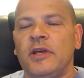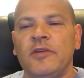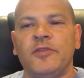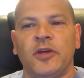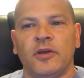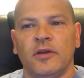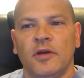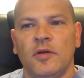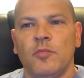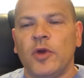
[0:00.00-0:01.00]
evening
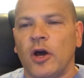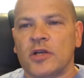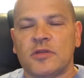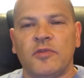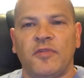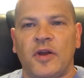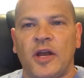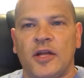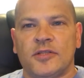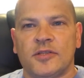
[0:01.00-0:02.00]
because of the
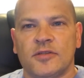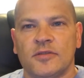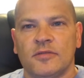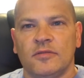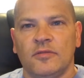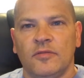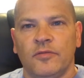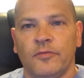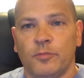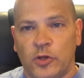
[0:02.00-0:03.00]
finances.
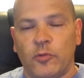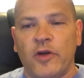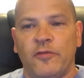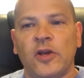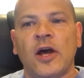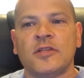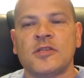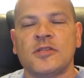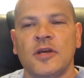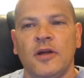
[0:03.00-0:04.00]
By the way,
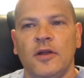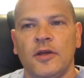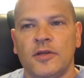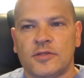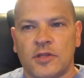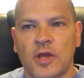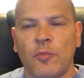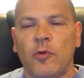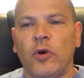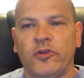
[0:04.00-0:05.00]
finances is the
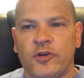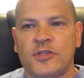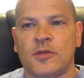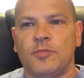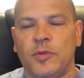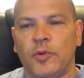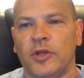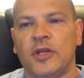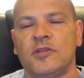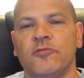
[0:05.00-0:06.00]
number one reason people
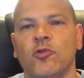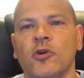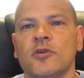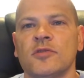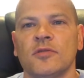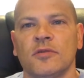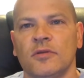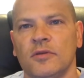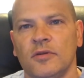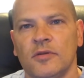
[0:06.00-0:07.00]
get divorced.
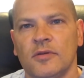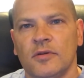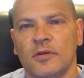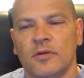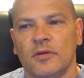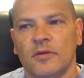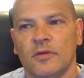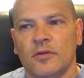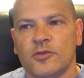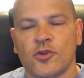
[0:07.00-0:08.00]

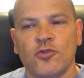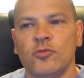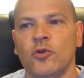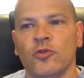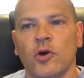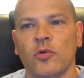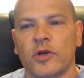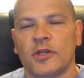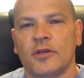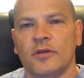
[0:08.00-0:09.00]
So you don't know
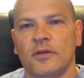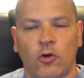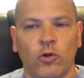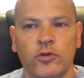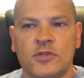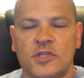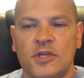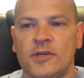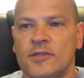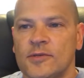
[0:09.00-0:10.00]
it. All you
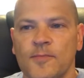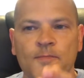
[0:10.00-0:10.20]
see is